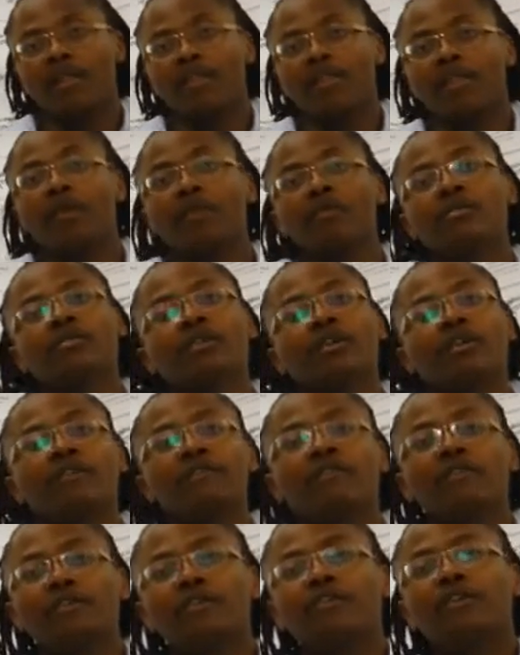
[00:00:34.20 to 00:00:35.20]
Those are a
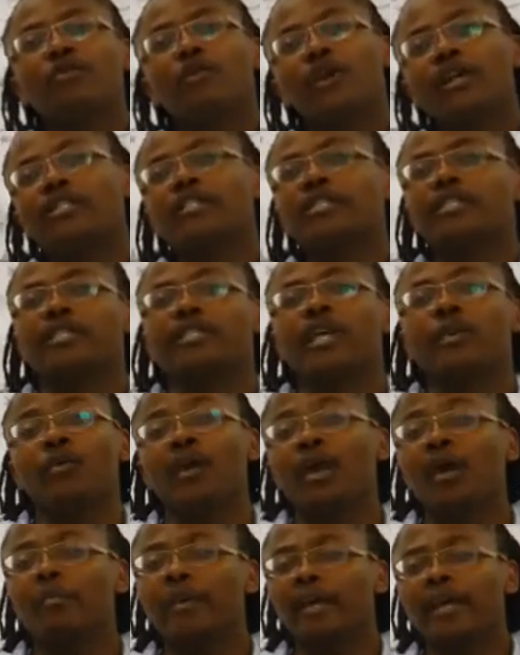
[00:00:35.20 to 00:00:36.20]
few of the questions that
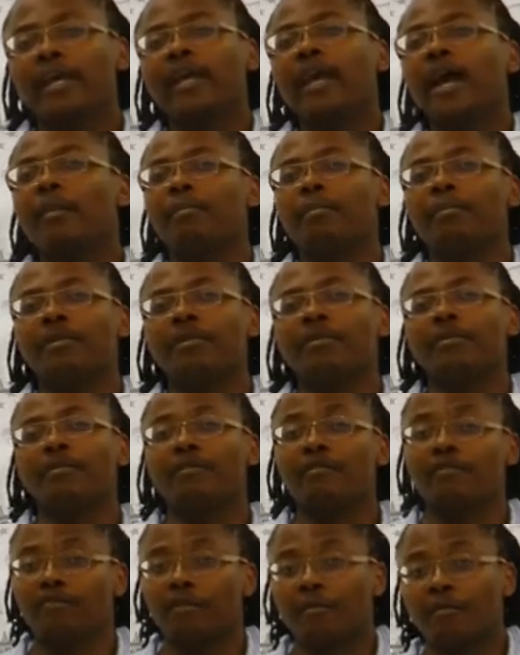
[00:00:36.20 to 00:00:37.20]
we are picking up
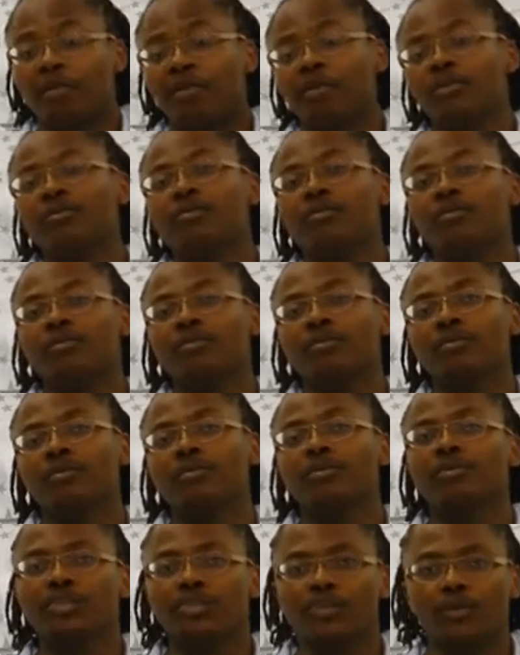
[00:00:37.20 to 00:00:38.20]
from you
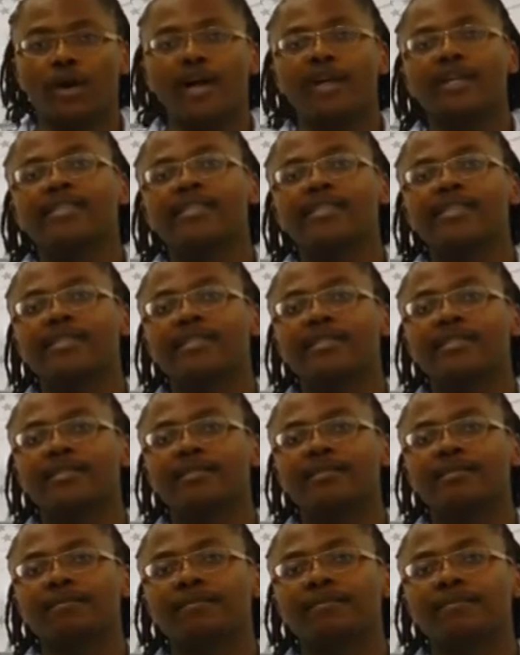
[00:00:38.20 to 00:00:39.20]
to us.
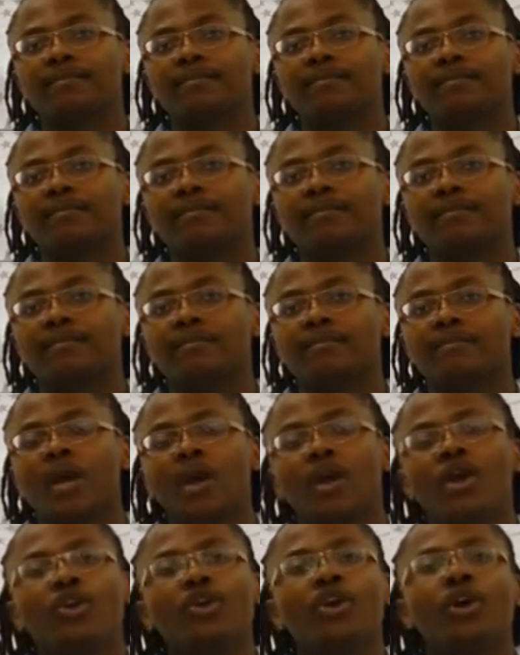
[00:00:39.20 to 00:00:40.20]

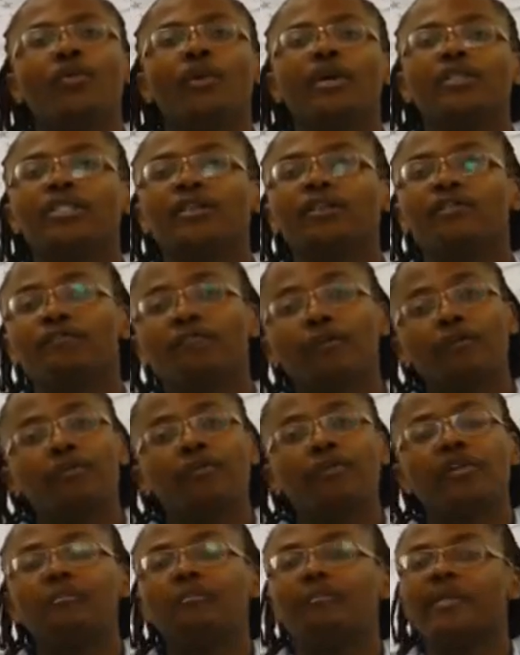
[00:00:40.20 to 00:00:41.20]
You are watching
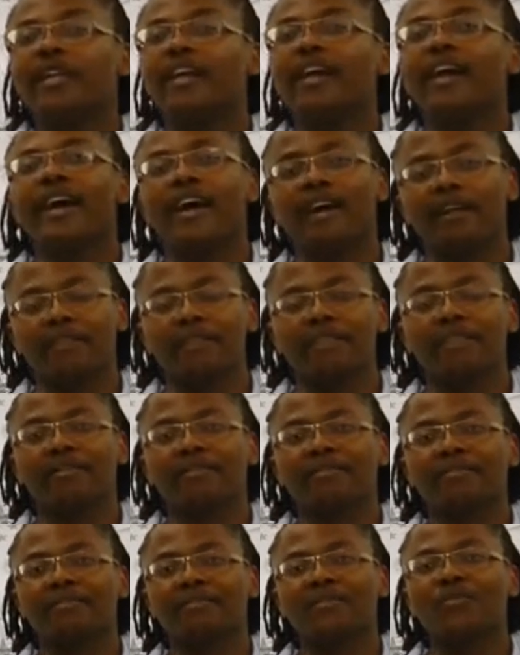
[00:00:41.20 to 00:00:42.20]
Footprint Media Health
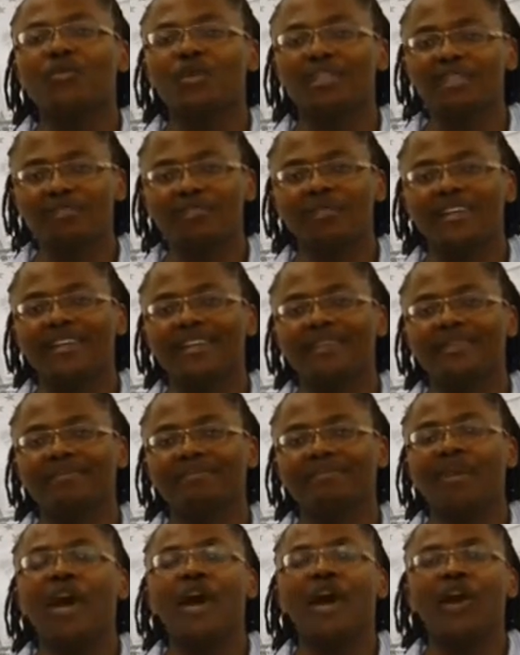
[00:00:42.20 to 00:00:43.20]
with me,
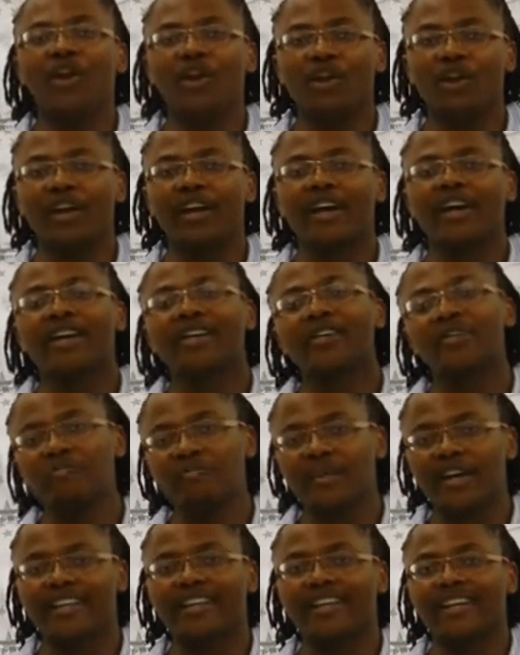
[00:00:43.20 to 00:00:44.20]
Lunga
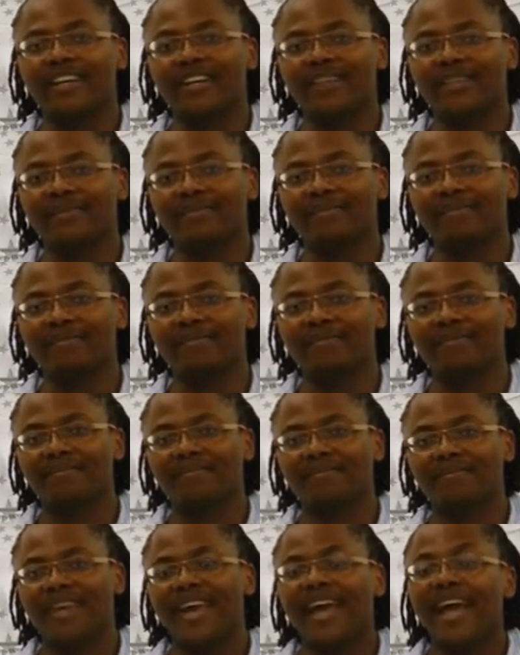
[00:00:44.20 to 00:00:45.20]
Gumede.
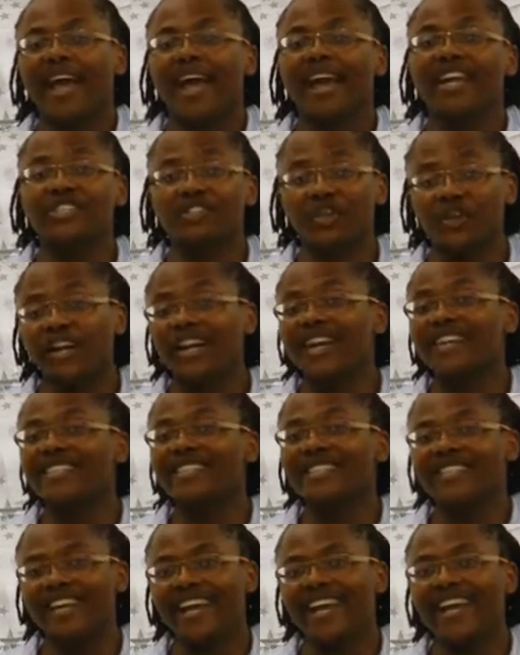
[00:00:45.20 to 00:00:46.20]
And joining us
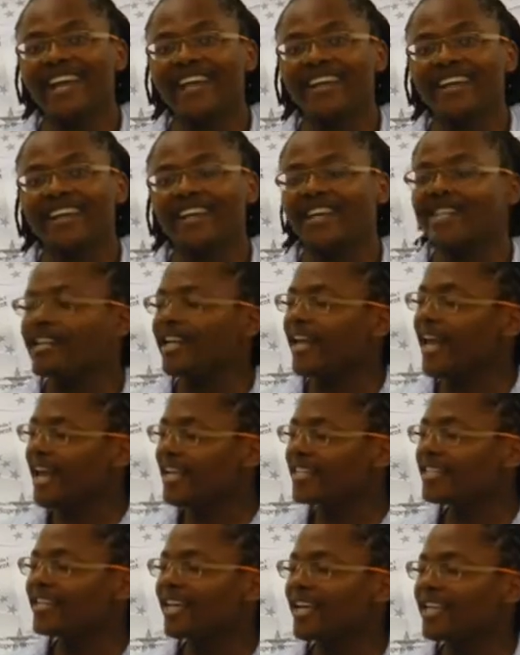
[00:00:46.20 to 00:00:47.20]
today is the
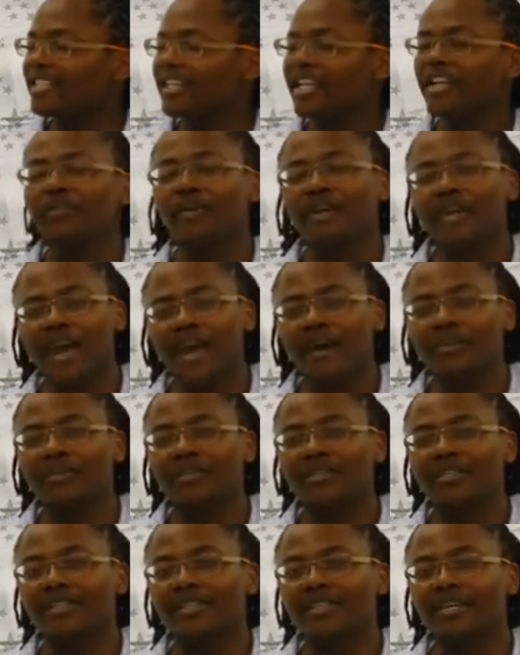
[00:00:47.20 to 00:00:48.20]
internationally
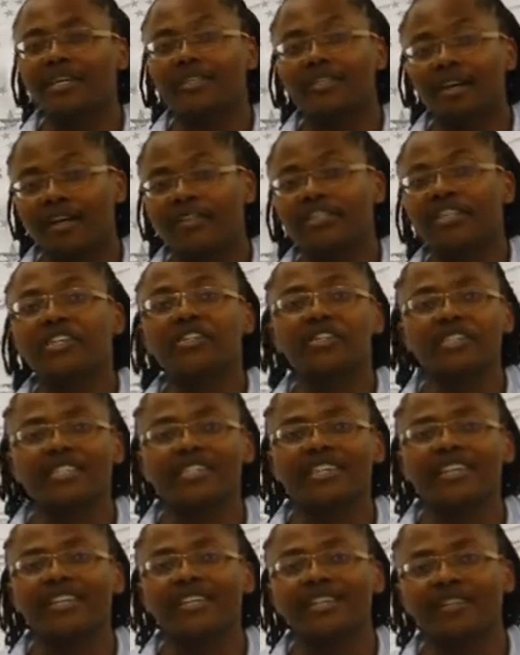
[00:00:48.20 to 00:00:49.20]
renowned Dr.
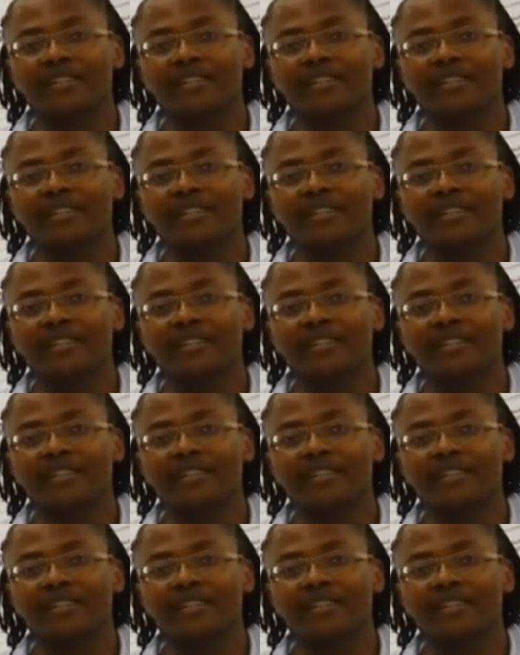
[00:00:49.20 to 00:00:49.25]
Christine,